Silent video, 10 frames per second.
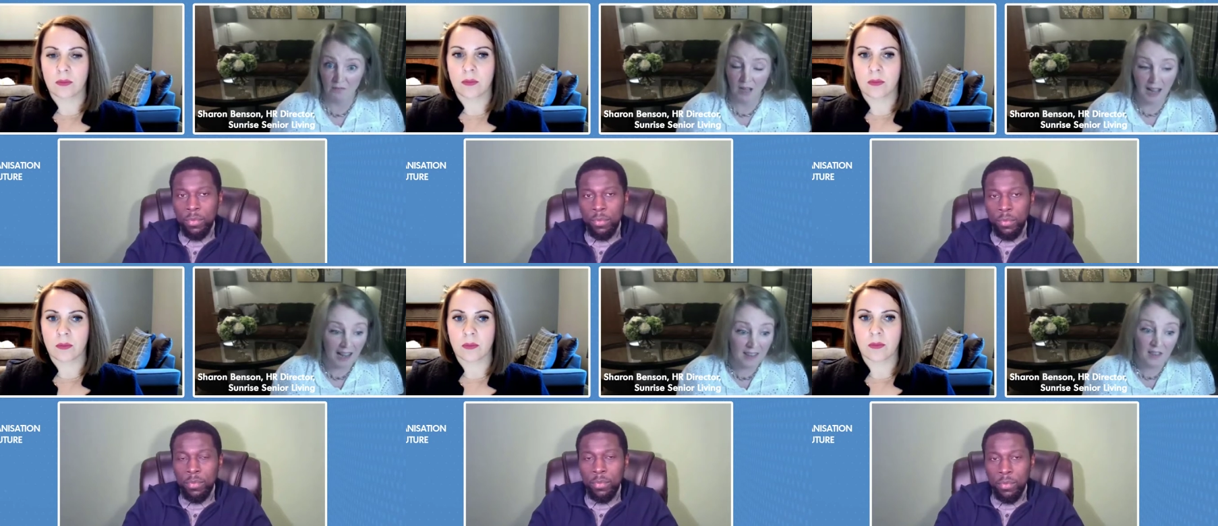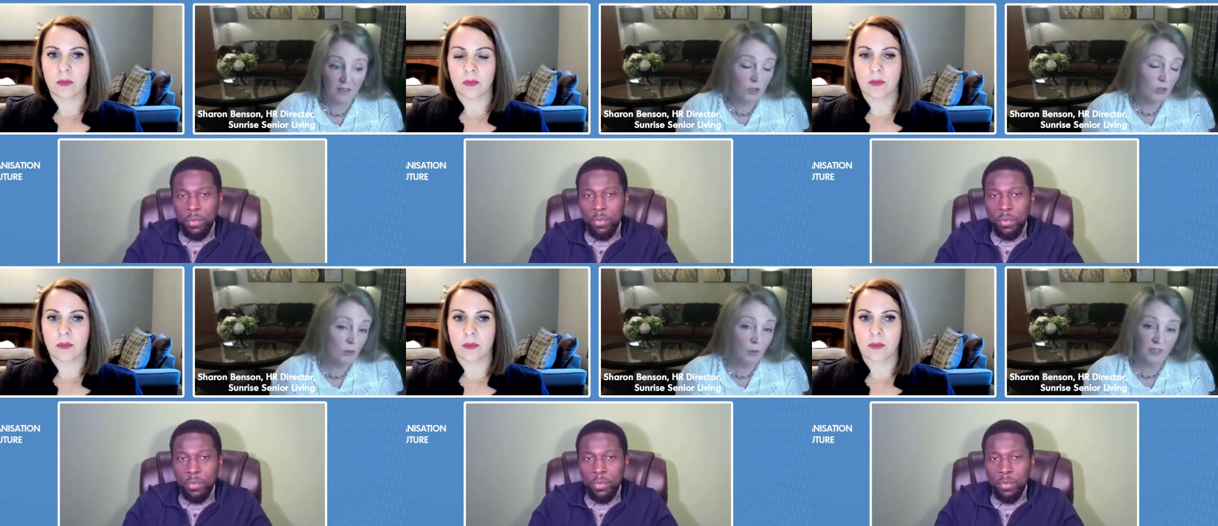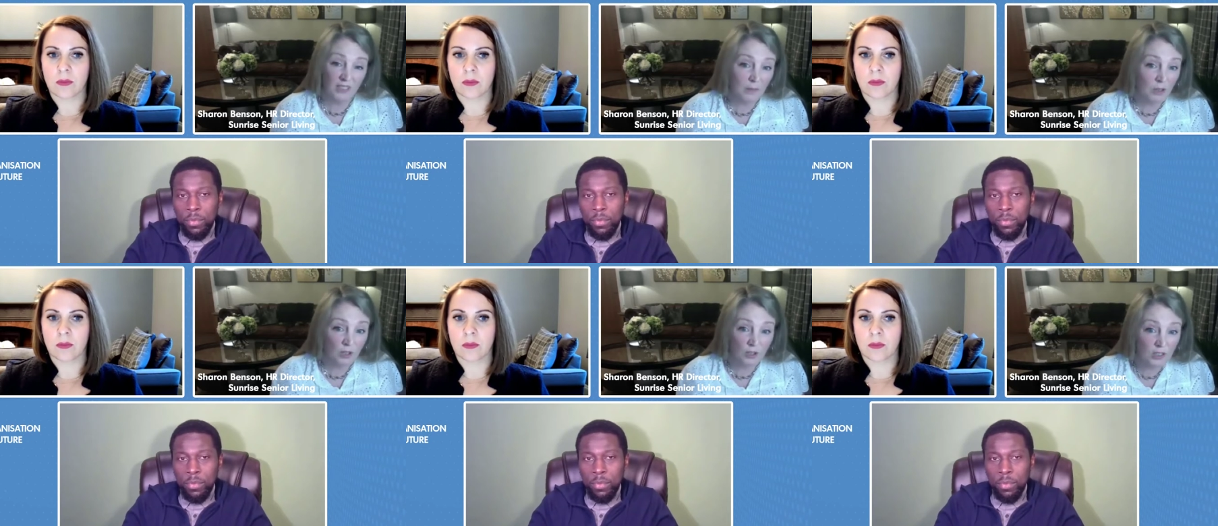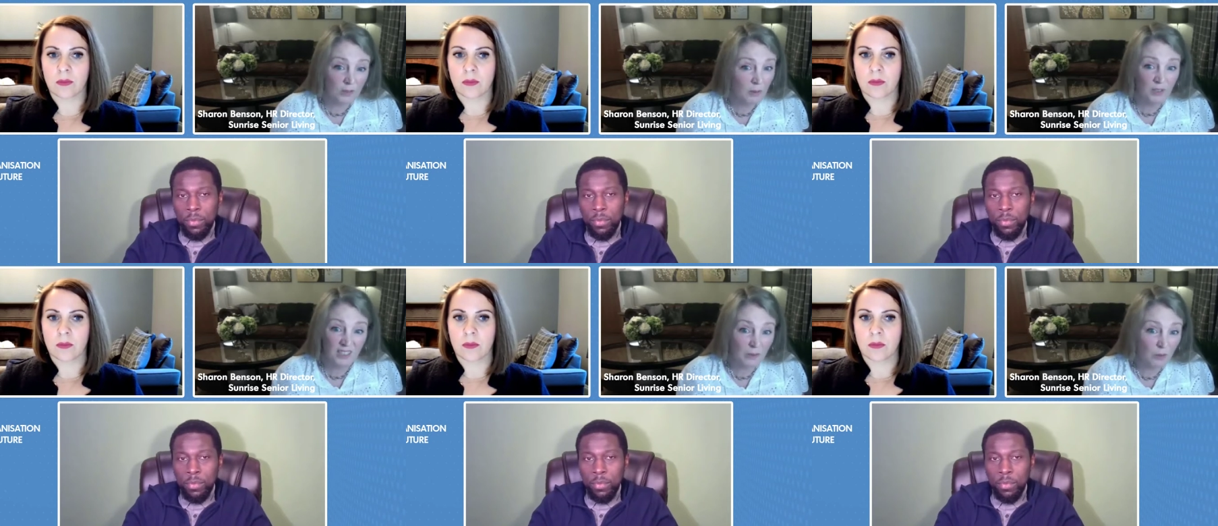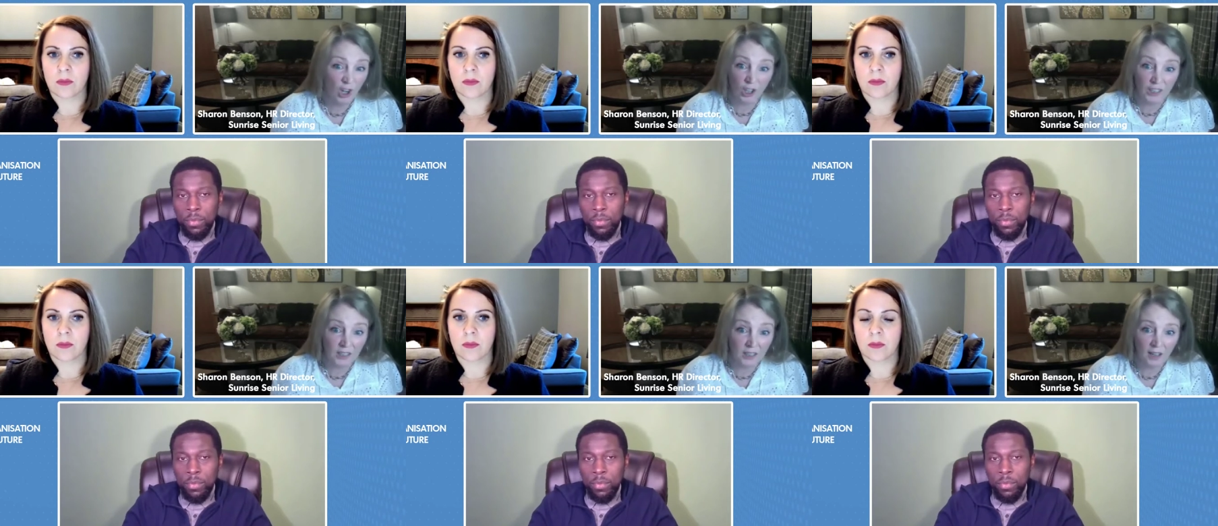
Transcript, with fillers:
Speaker 1: I think if you swap C with customer with C with colleague,